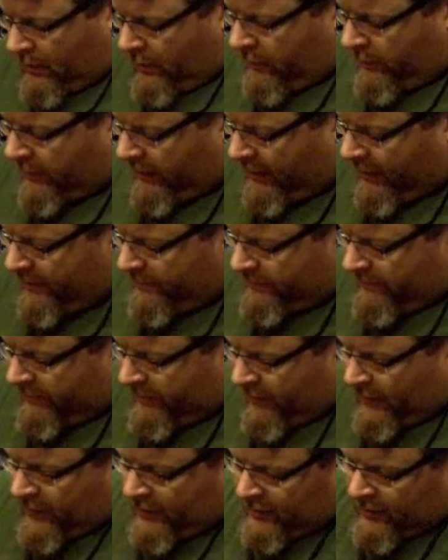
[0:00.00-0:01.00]
okay.
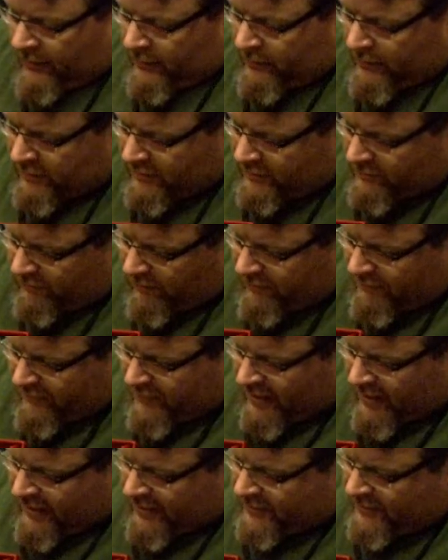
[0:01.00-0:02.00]
This is what we've
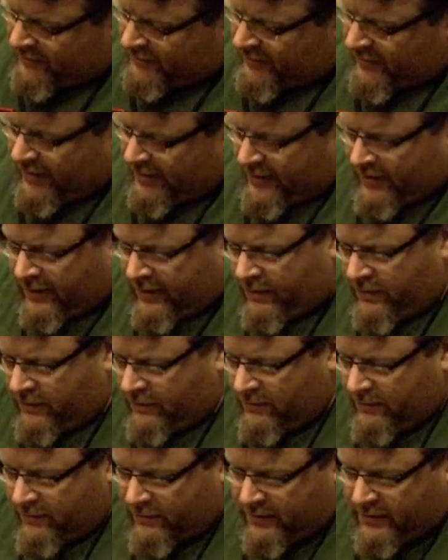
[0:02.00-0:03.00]
got inside here.
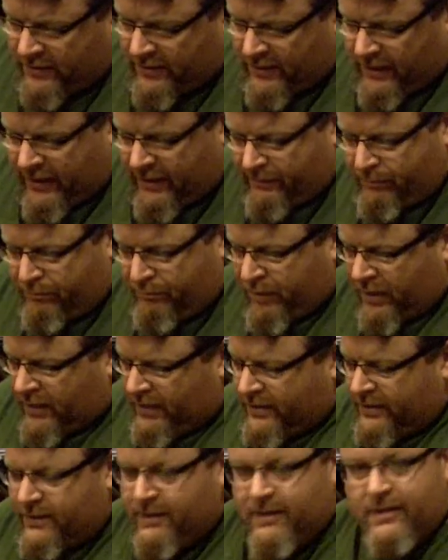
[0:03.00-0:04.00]
You can see I
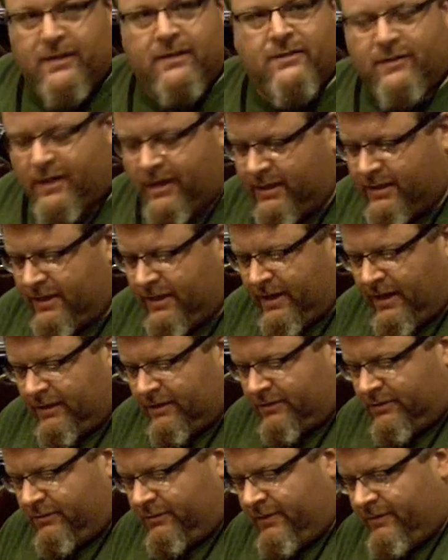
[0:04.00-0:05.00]
painted it inside and
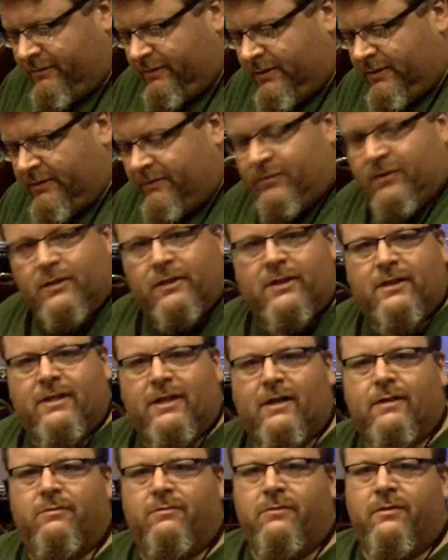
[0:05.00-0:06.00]
out, so even if you look
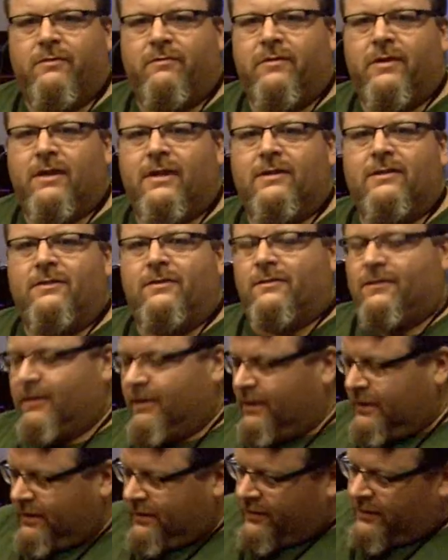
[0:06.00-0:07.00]
down through the vents,
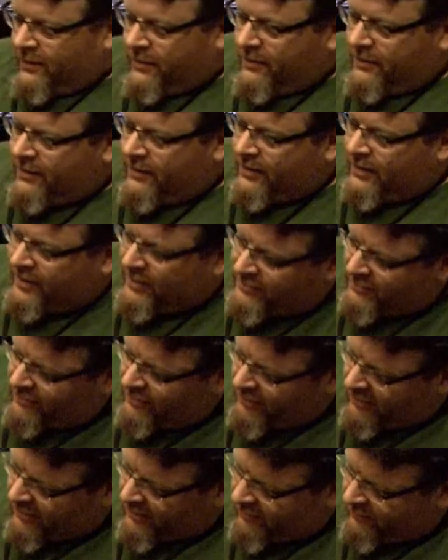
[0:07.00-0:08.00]
it's
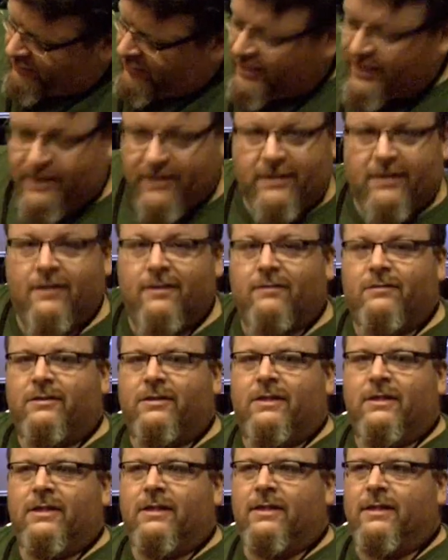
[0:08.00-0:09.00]
all red. You don't
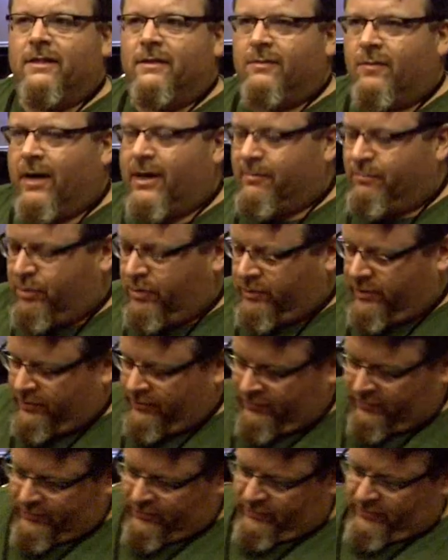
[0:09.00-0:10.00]
see any of the white poking
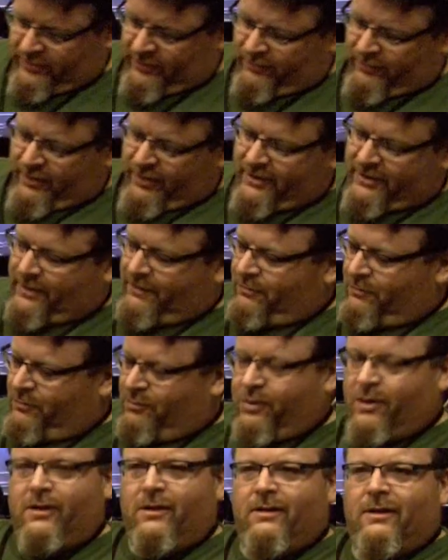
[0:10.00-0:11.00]
through anywhere except
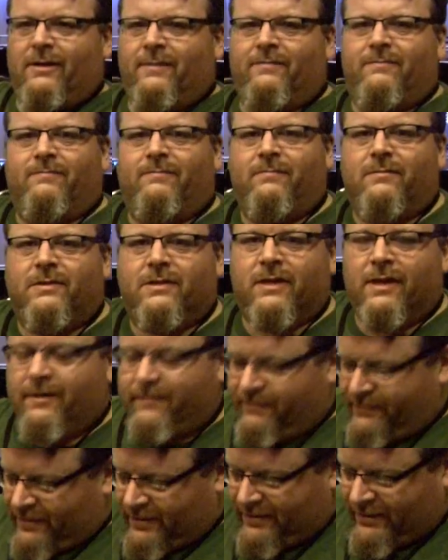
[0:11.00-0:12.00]
where I've
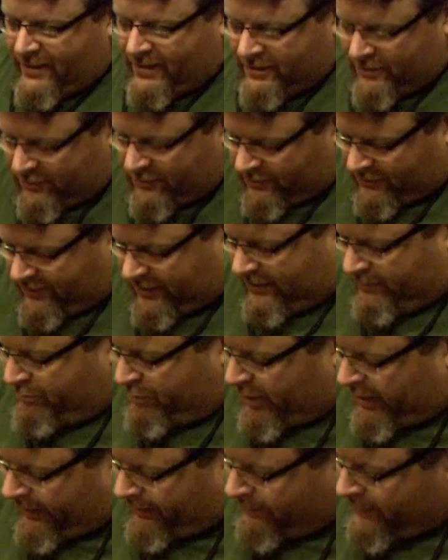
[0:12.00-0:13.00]
scuffed it and used it.
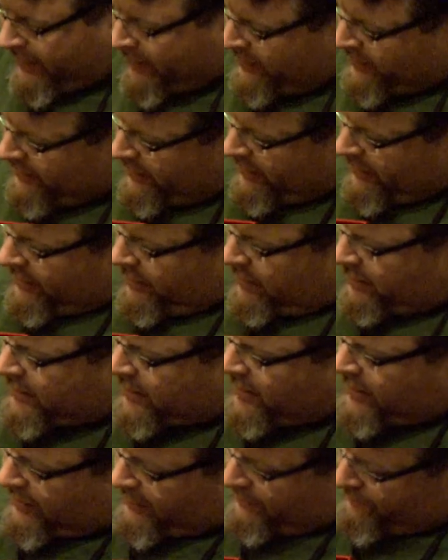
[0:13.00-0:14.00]
But
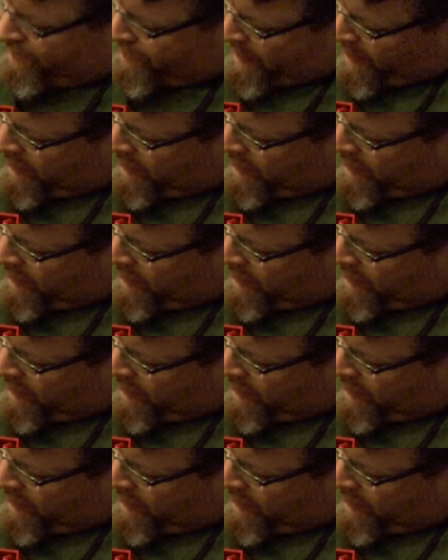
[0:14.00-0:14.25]
Okay,